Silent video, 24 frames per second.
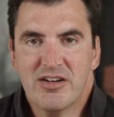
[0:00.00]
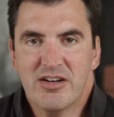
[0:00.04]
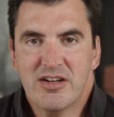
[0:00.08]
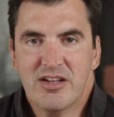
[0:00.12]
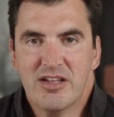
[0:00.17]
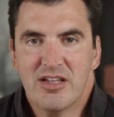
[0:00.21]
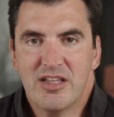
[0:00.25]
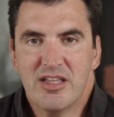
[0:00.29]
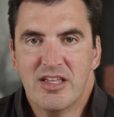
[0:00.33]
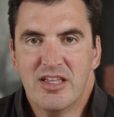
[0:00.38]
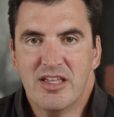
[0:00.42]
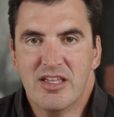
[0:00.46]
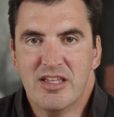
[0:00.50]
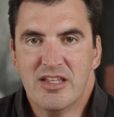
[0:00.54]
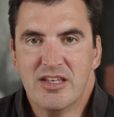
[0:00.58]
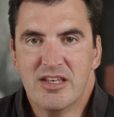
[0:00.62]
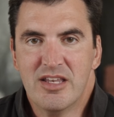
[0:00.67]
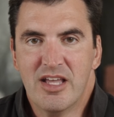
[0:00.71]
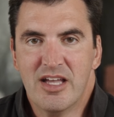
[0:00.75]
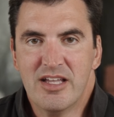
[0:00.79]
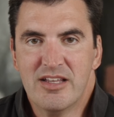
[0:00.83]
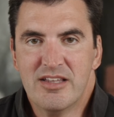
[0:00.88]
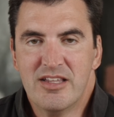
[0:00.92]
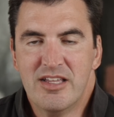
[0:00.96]
that's the
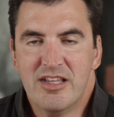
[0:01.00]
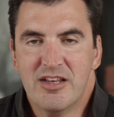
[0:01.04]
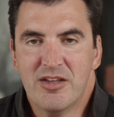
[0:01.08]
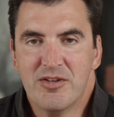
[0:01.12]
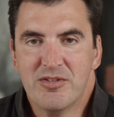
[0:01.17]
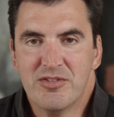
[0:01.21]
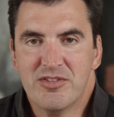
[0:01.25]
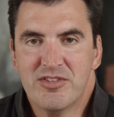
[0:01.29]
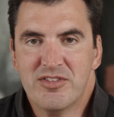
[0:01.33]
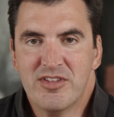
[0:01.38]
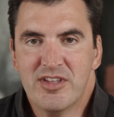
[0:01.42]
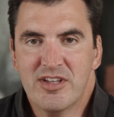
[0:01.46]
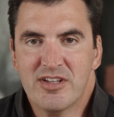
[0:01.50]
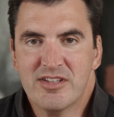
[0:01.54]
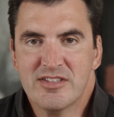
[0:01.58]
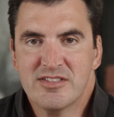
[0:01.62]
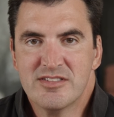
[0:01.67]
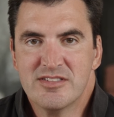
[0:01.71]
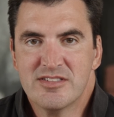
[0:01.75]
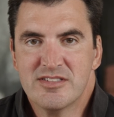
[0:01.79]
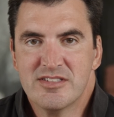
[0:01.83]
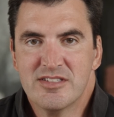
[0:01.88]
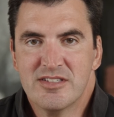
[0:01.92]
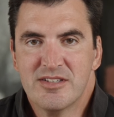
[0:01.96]
key
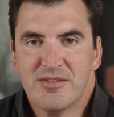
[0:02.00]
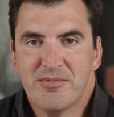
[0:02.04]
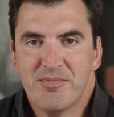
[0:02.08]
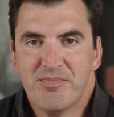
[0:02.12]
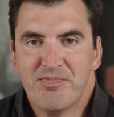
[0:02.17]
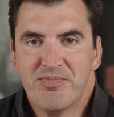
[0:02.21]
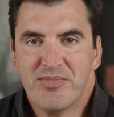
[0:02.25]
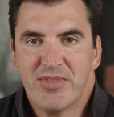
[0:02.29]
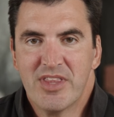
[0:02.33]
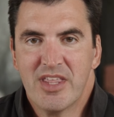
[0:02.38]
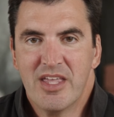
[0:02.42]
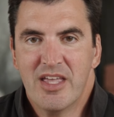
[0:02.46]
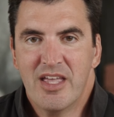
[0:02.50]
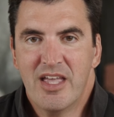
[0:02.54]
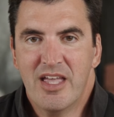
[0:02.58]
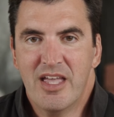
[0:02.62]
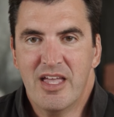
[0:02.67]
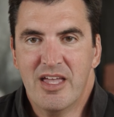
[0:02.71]
lighting things properly when